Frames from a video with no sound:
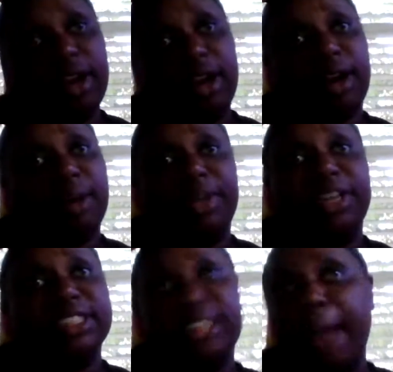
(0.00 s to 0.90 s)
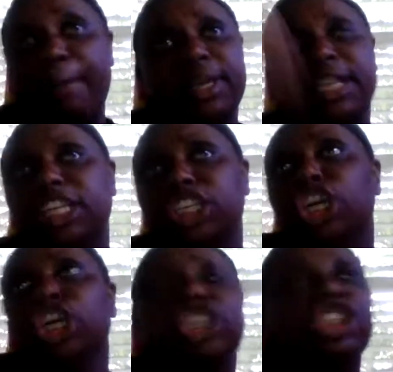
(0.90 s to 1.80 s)
and this happened in
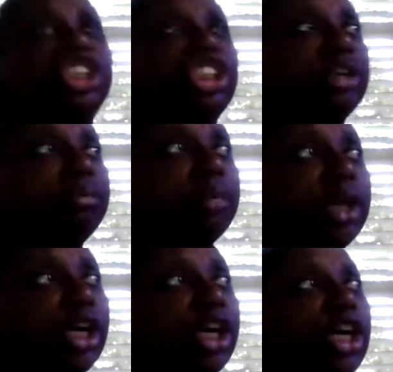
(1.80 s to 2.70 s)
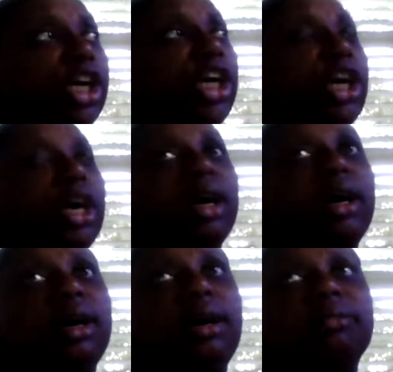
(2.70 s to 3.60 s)
December.
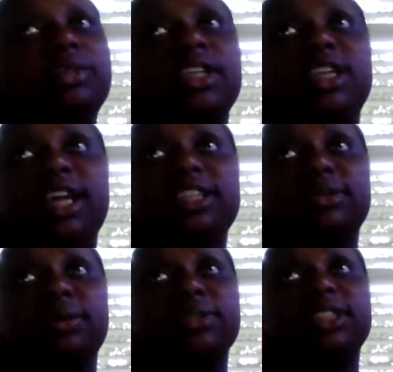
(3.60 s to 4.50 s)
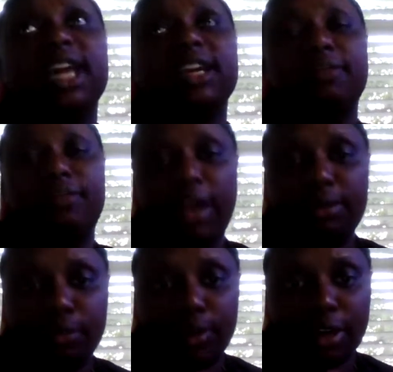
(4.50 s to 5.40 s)
The next one was like in
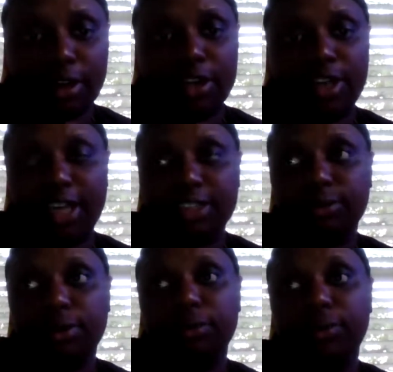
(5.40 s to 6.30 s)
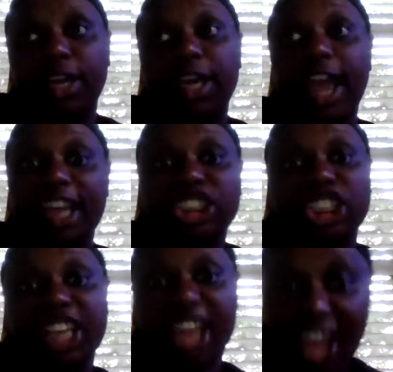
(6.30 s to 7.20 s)
February. The next one when they
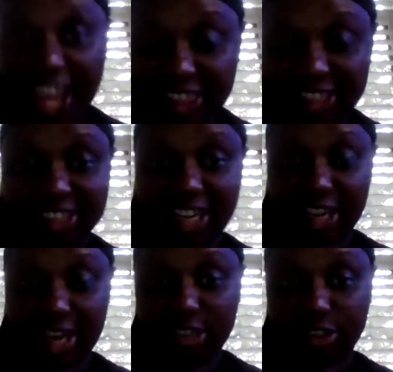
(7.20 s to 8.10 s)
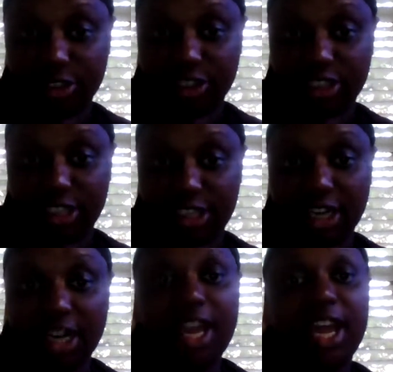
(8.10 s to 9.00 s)
actually had the psychiatrist
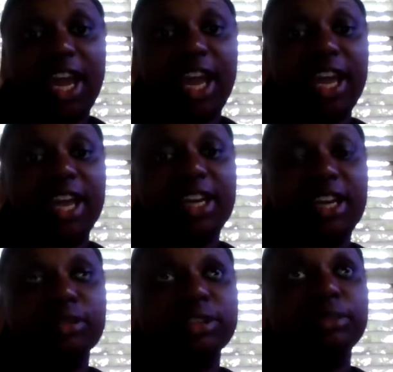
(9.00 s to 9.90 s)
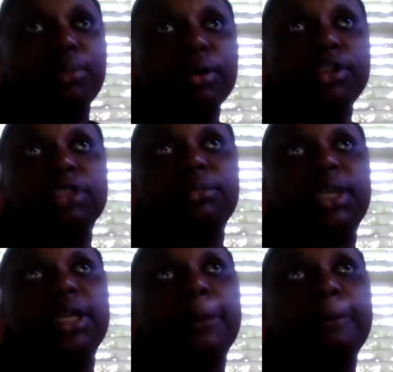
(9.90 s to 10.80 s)
there, and it was supposed to
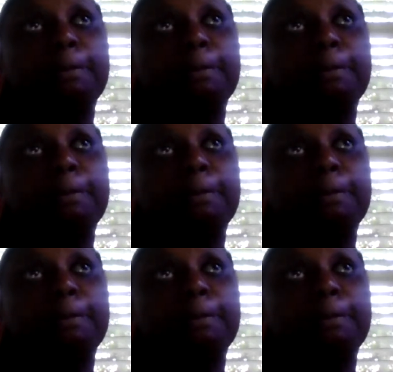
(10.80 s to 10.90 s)
be